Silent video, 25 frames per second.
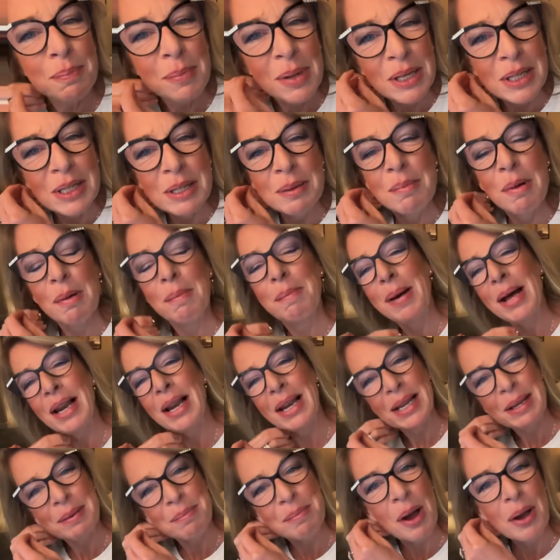Bits of my
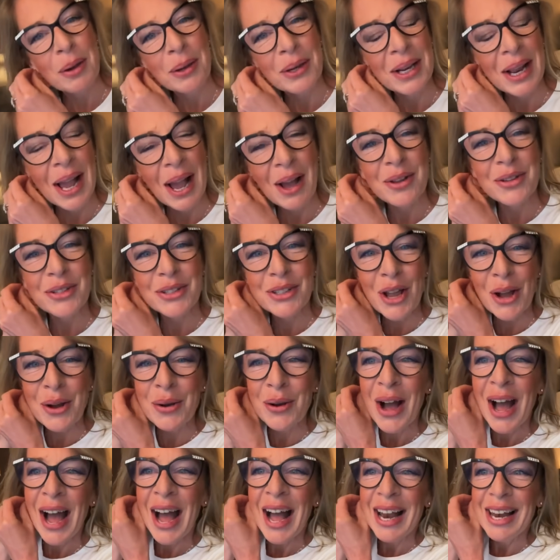belly poking out.
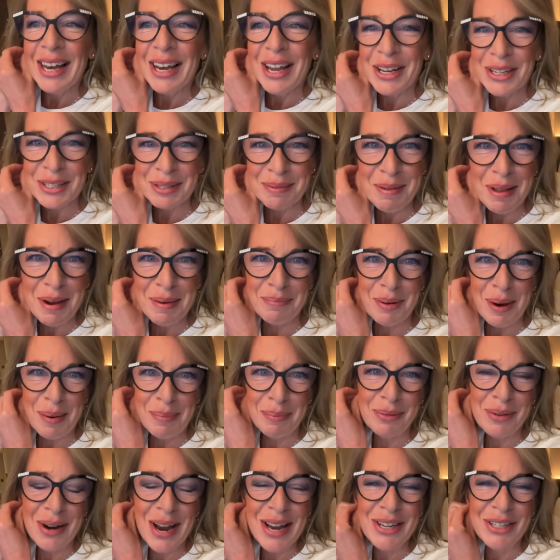So last minute
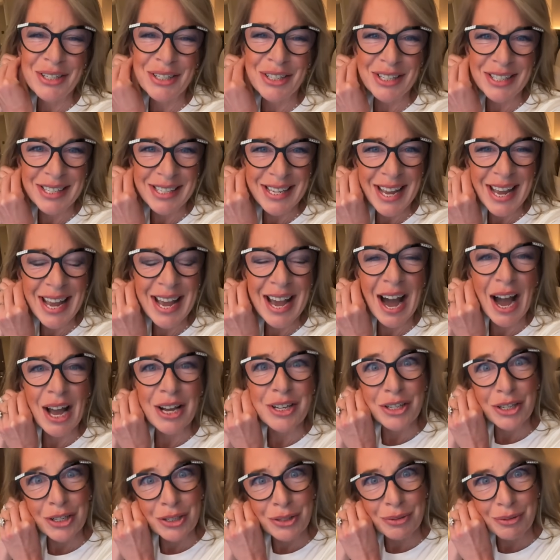preparations here. I
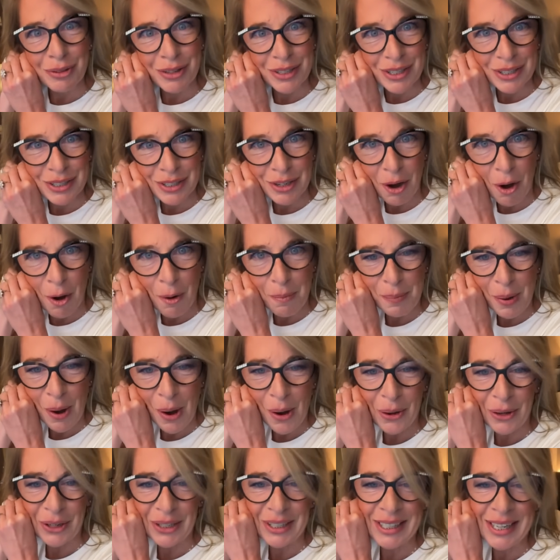just wanted to hop
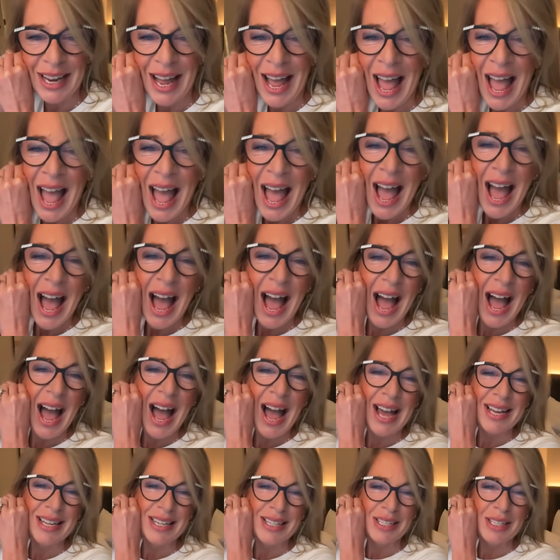on
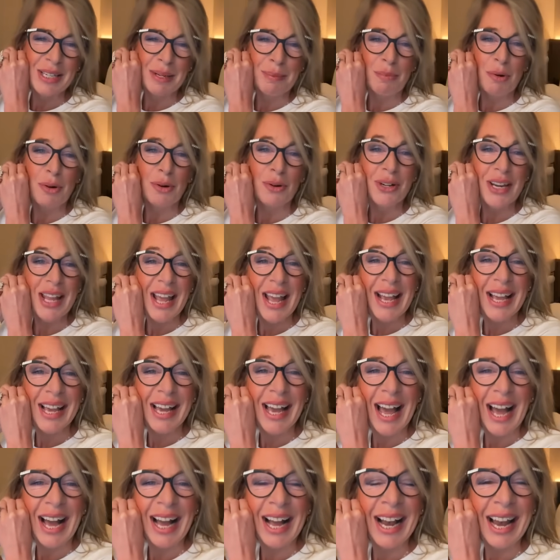and morning,
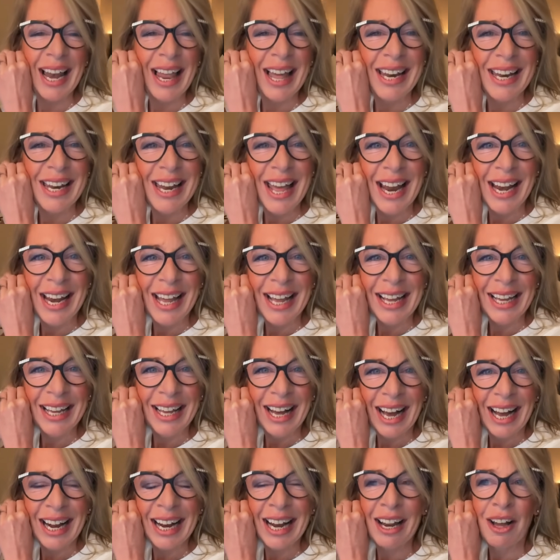Chanelli.
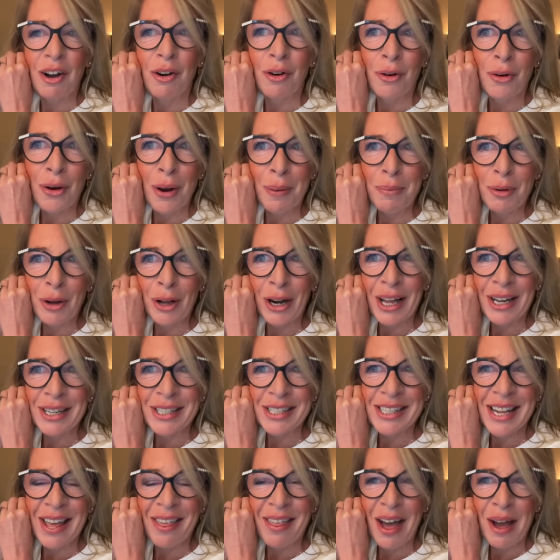Oh, I'm not allowed
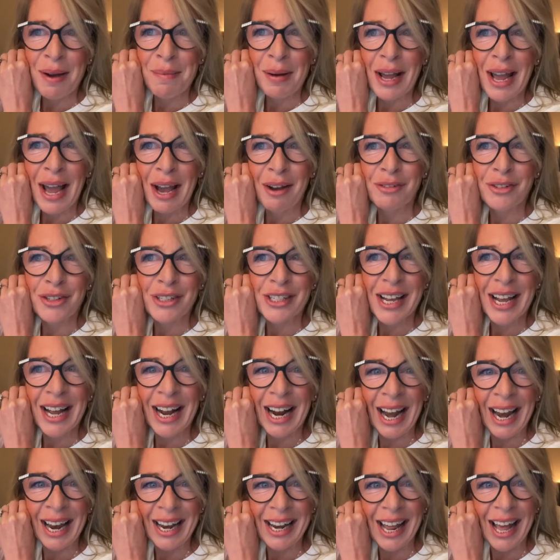to say that, am I? I have to say
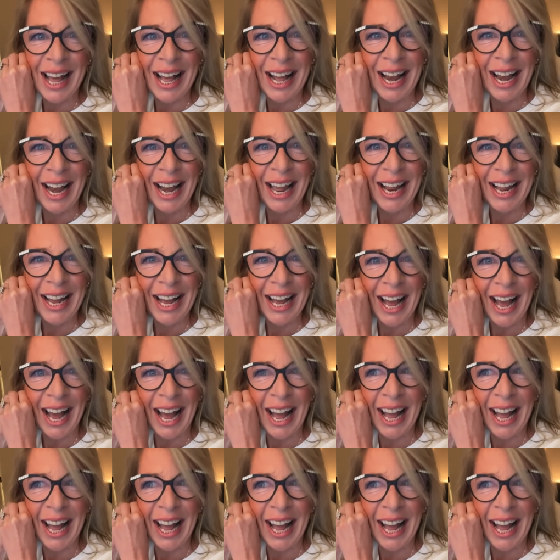Chanelli.